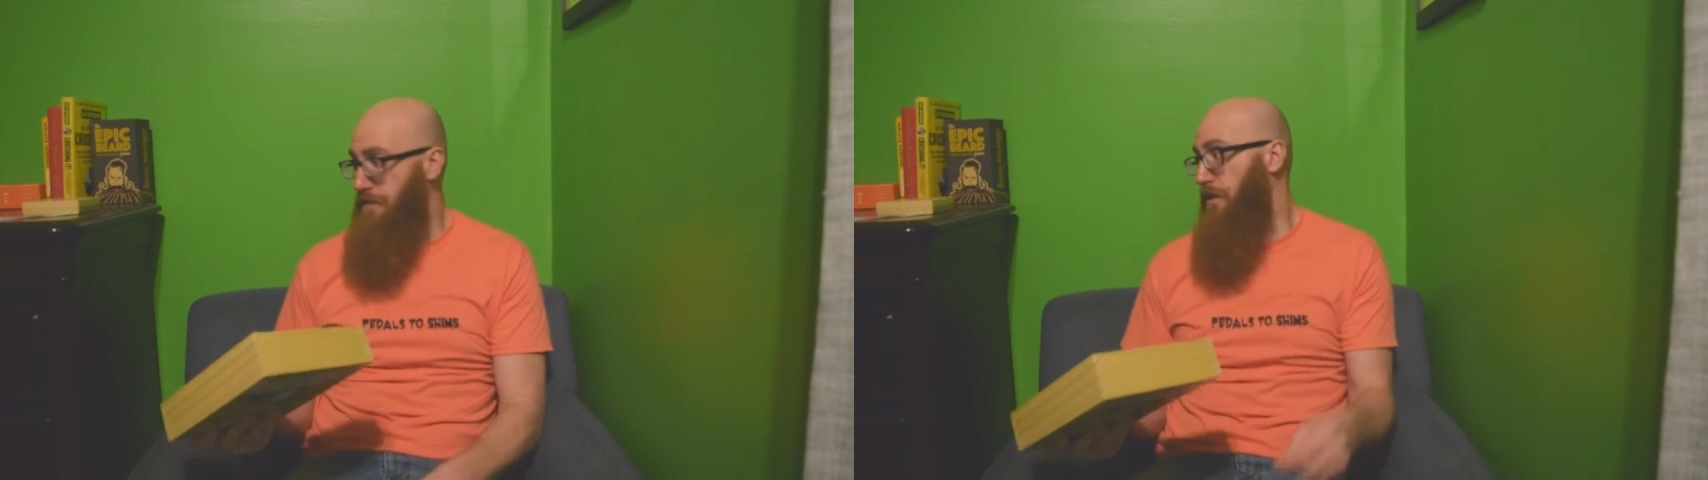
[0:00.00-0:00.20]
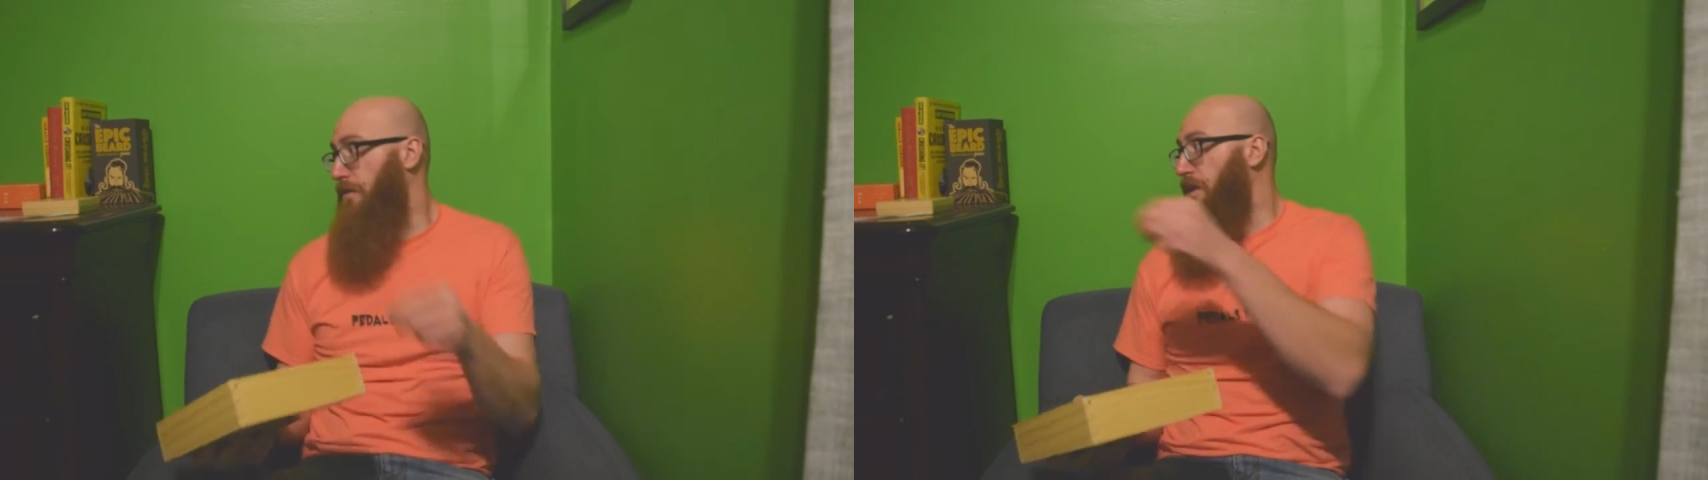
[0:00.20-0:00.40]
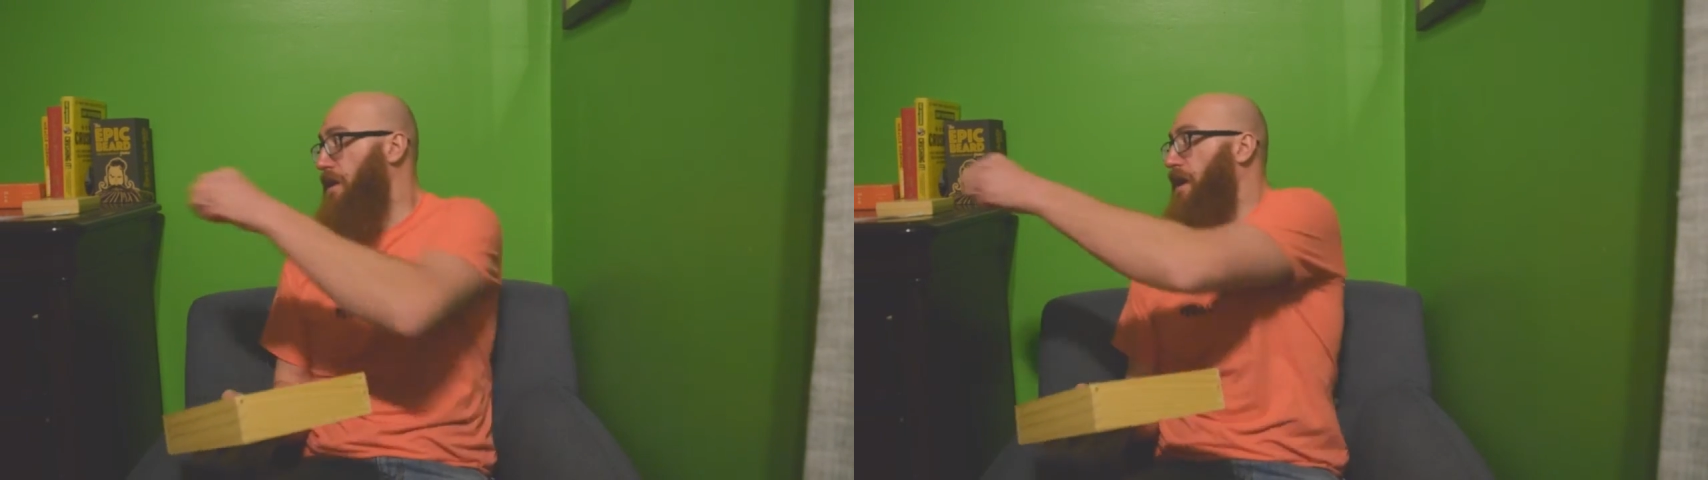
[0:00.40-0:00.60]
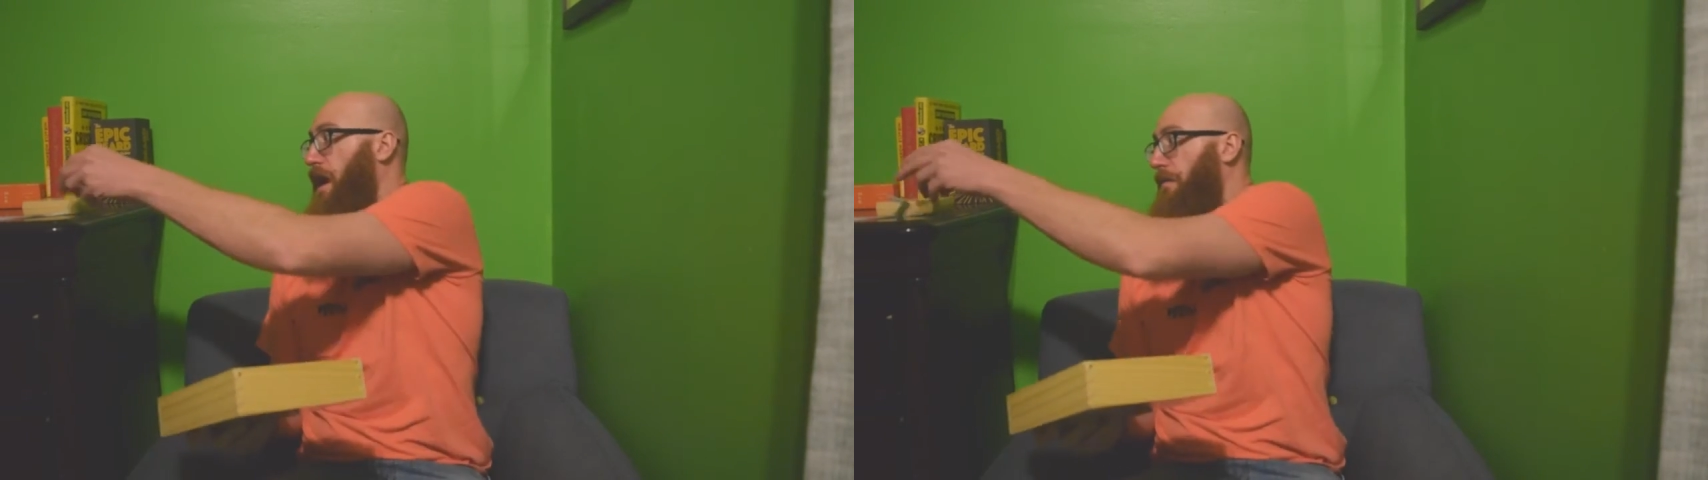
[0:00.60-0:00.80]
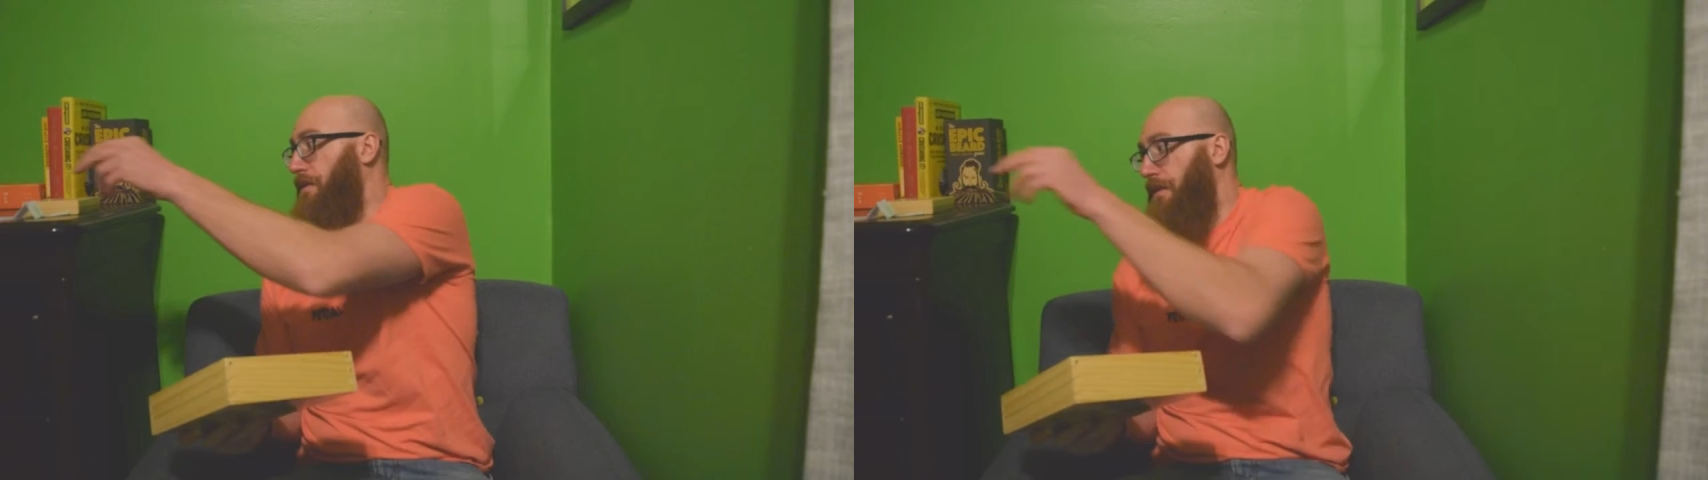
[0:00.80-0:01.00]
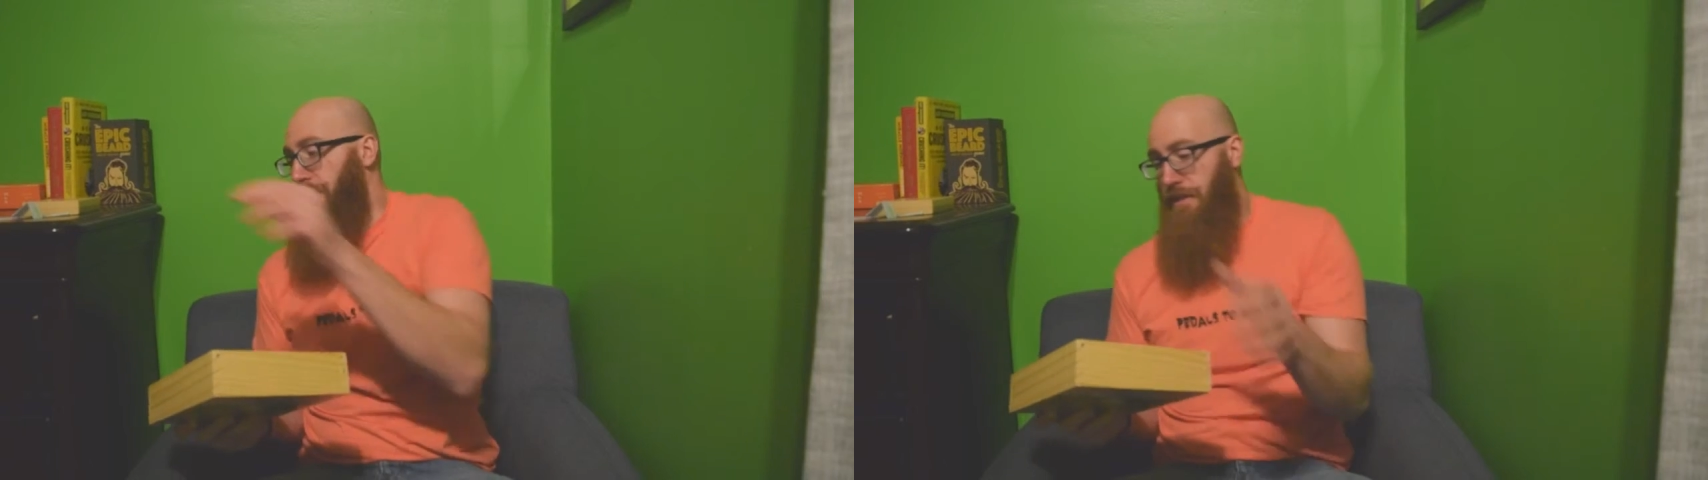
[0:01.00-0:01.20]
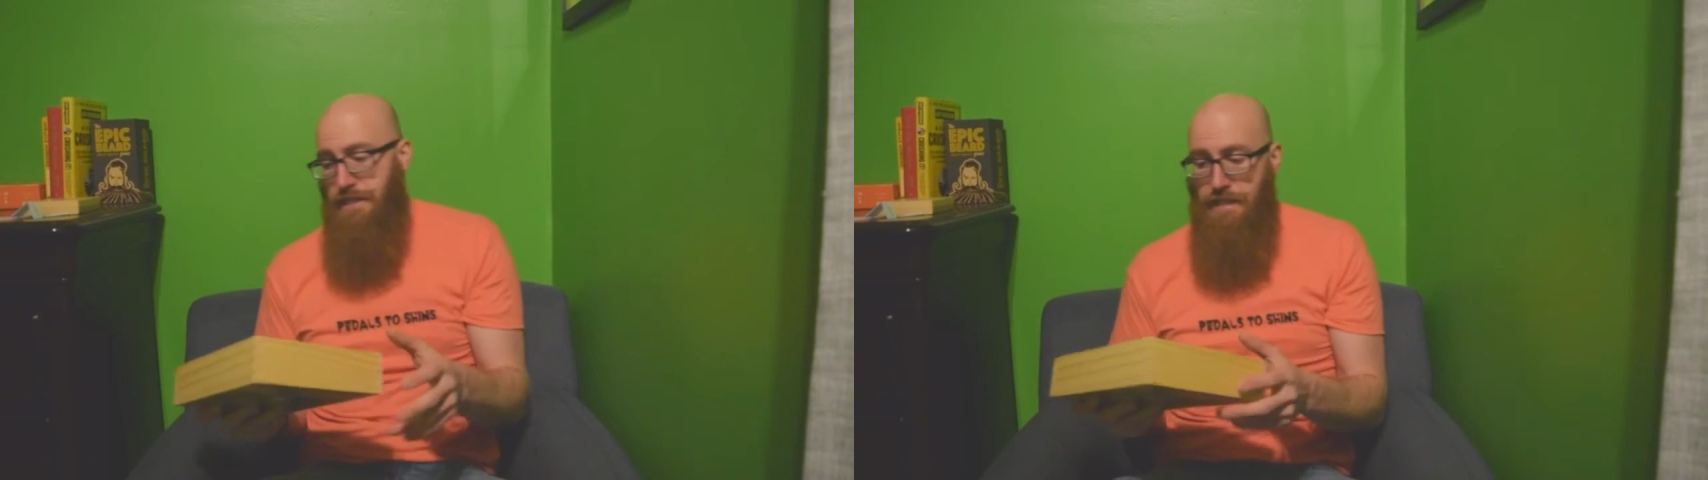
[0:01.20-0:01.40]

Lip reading: So I'm going to leave a link